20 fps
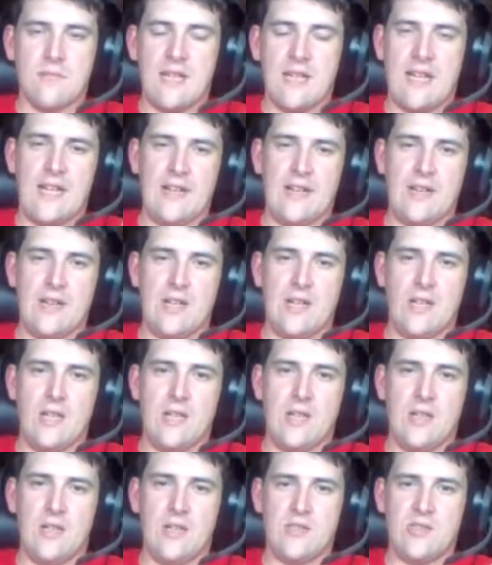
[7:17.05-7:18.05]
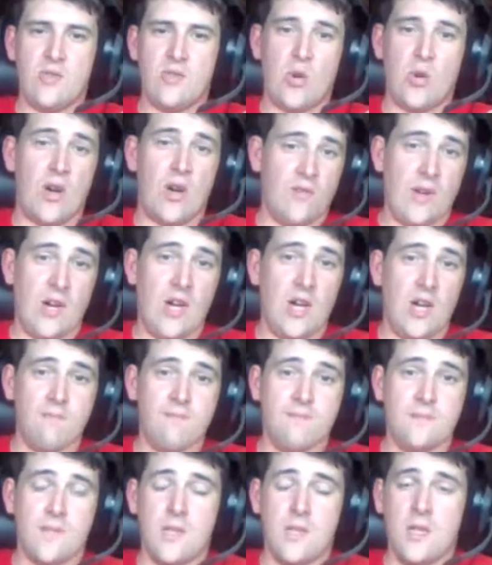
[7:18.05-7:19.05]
and 12 up,